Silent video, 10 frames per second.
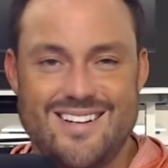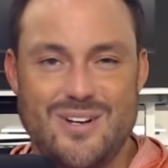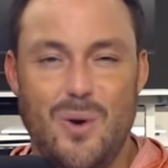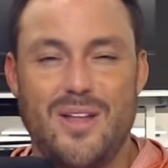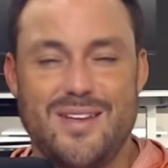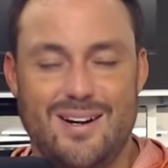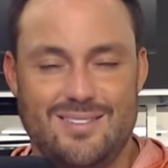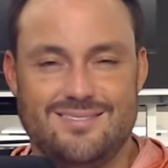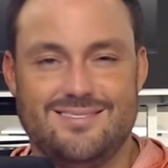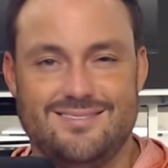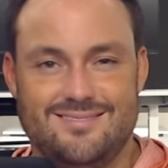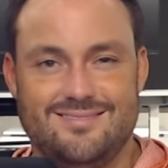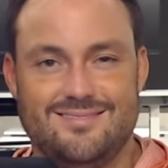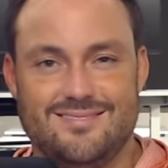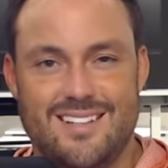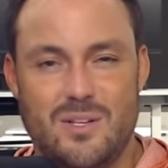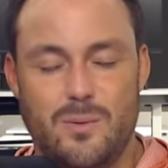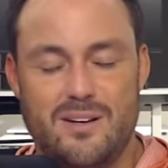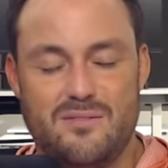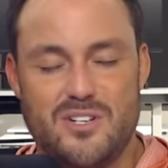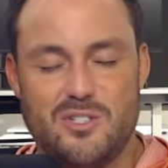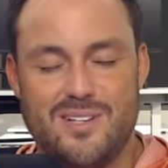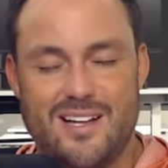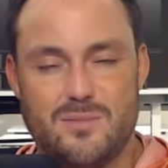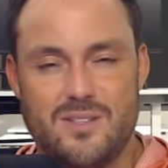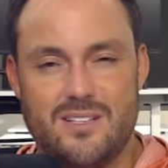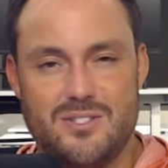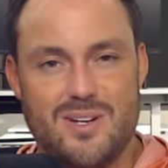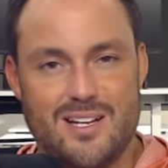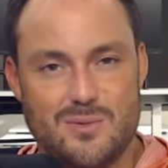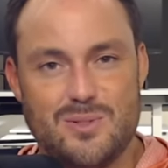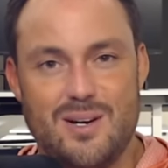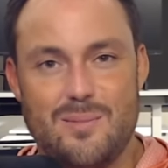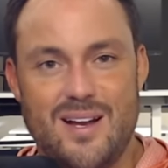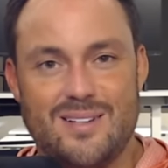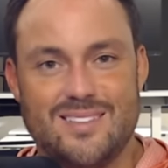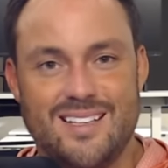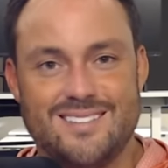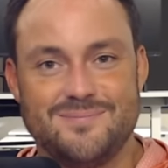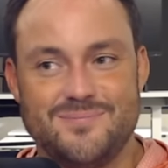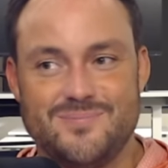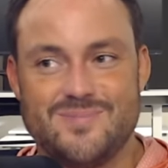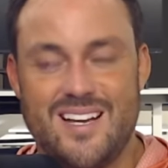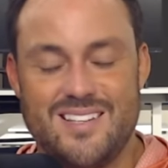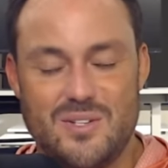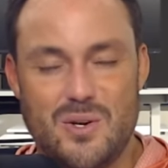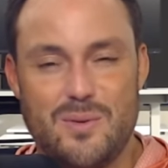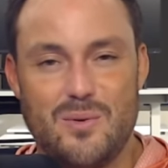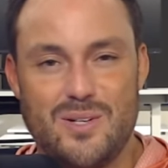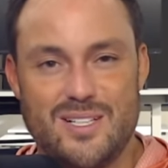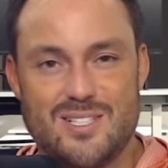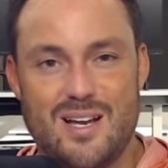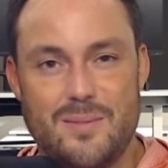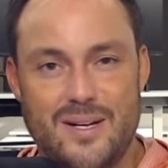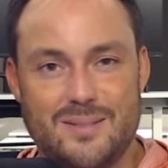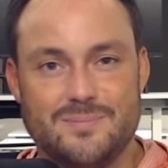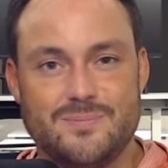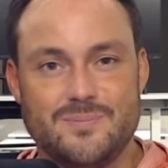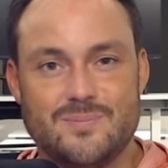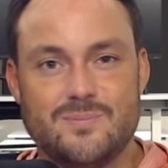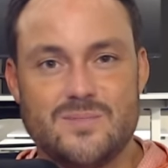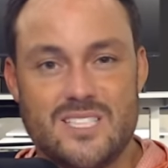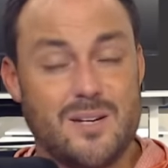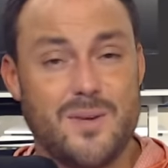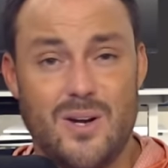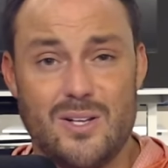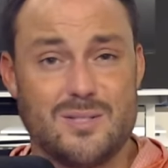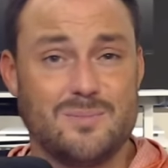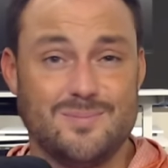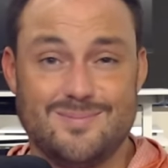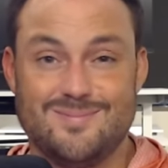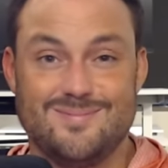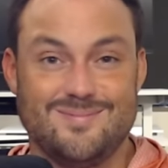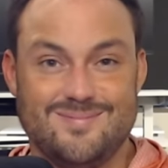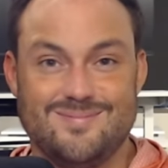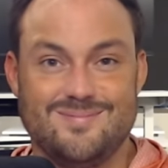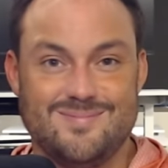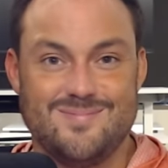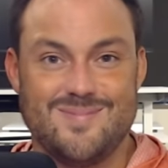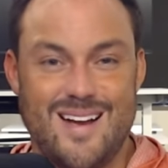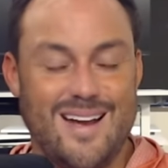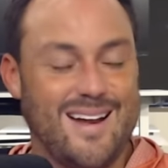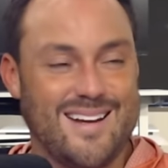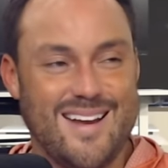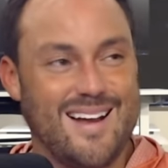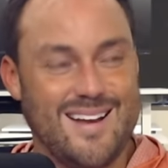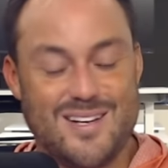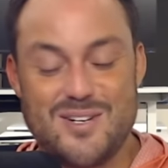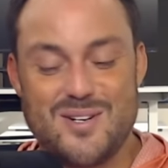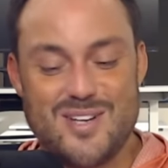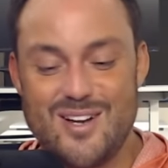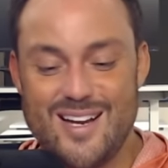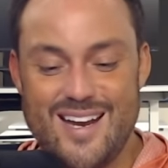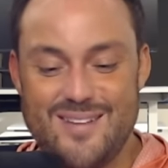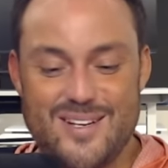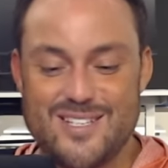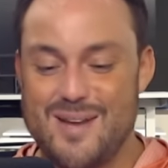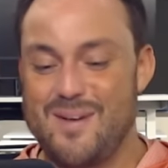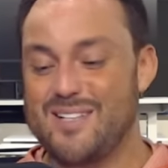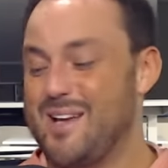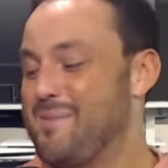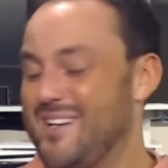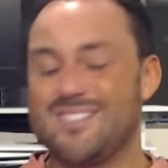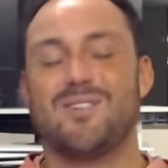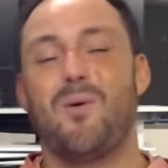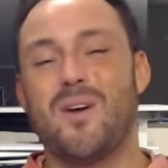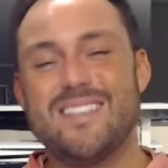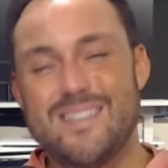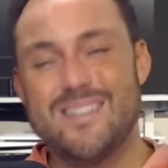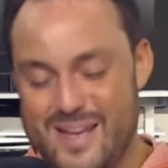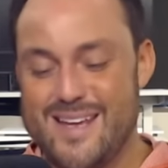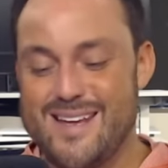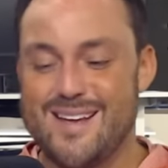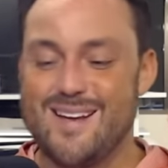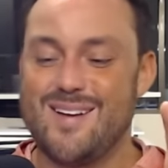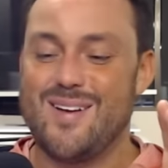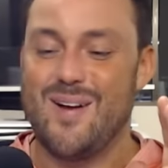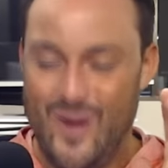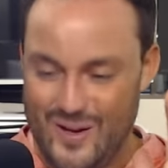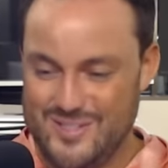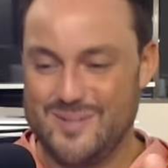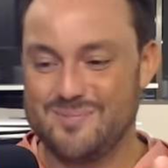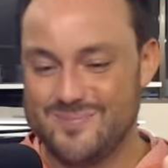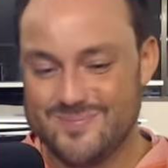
Go on there. And there'll be an official announcement that you guys will hear about. And I think you're going to be really excited about it. It's going to be awesome. I can't even contain my excitement. It's going to be awesome.